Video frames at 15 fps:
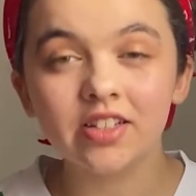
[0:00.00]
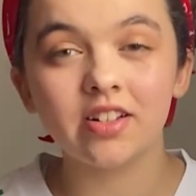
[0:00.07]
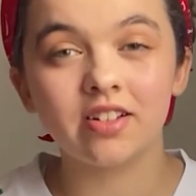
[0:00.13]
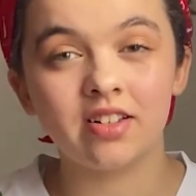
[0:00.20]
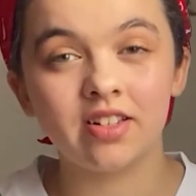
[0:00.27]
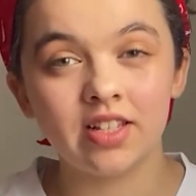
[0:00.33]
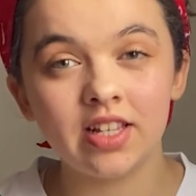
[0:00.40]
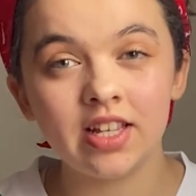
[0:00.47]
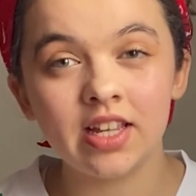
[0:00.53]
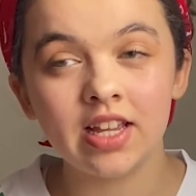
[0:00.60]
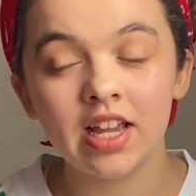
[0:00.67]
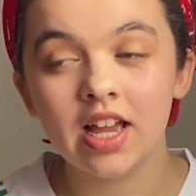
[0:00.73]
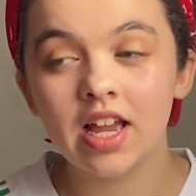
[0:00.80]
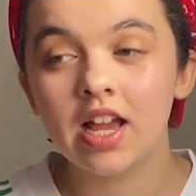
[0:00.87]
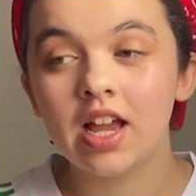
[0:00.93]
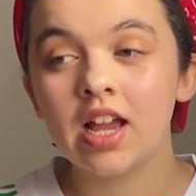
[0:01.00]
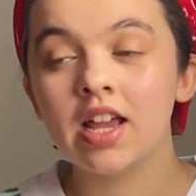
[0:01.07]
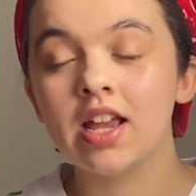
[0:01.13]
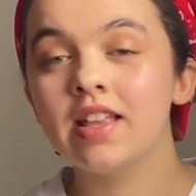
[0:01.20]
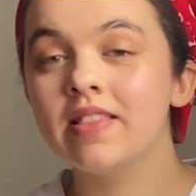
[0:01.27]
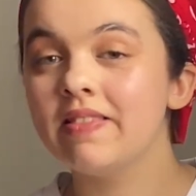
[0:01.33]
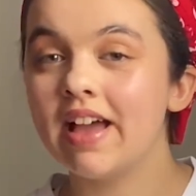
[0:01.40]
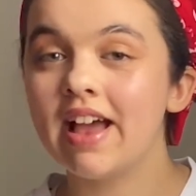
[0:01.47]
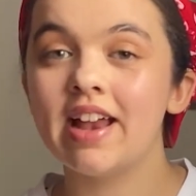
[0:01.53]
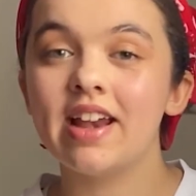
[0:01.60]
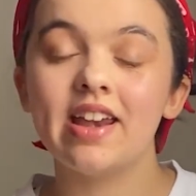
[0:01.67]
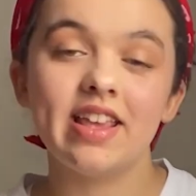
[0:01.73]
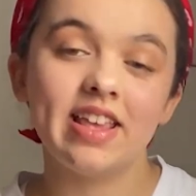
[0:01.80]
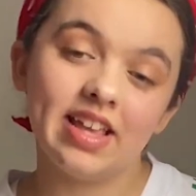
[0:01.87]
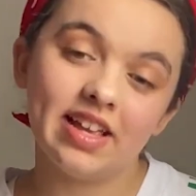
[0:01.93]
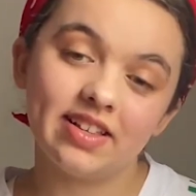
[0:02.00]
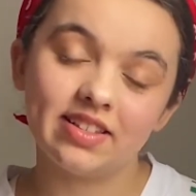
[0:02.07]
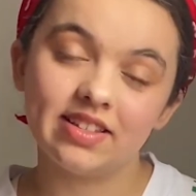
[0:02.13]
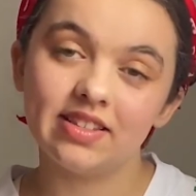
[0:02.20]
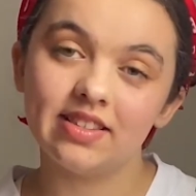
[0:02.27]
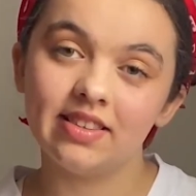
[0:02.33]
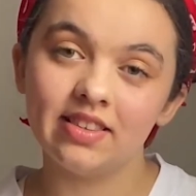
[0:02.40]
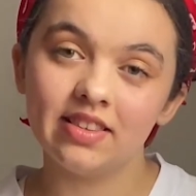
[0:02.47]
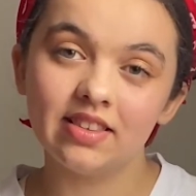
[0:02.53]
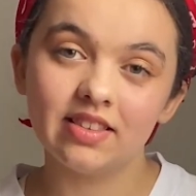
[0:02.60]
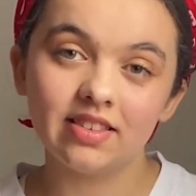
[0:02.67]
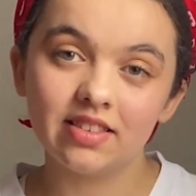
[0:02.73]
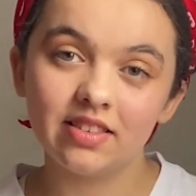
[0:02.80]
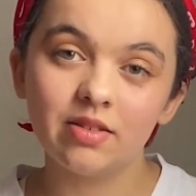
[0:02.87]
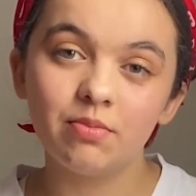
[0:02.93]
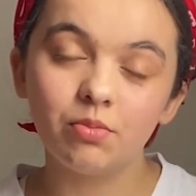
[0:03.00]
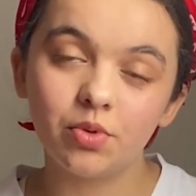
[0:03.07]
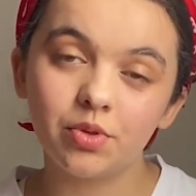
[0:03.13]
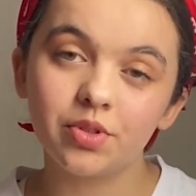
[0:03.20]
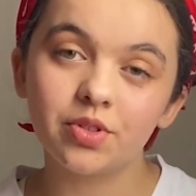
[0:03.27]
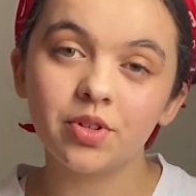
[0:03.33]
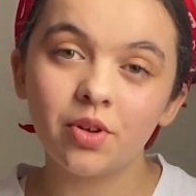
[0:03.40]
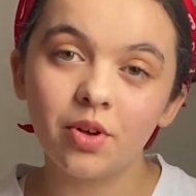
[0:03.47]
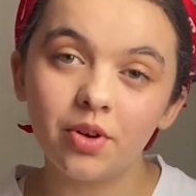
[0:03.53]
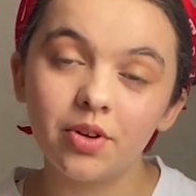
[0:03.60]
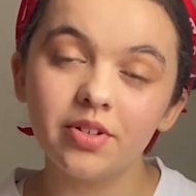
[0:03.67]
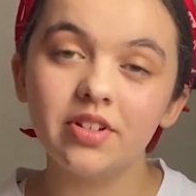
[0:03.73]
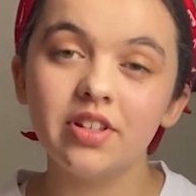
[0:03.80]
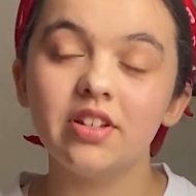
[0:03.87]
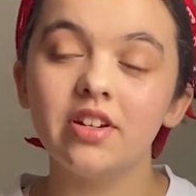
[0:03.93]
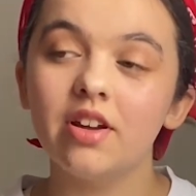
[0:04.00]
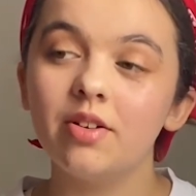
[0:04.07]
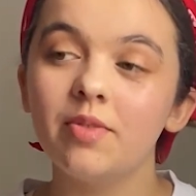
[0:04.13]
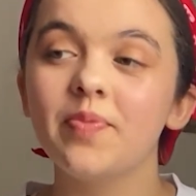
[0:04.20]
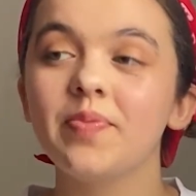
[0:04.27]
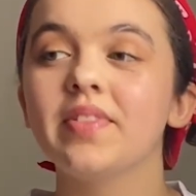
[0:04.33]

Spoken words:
to see that he has the most fun, you know?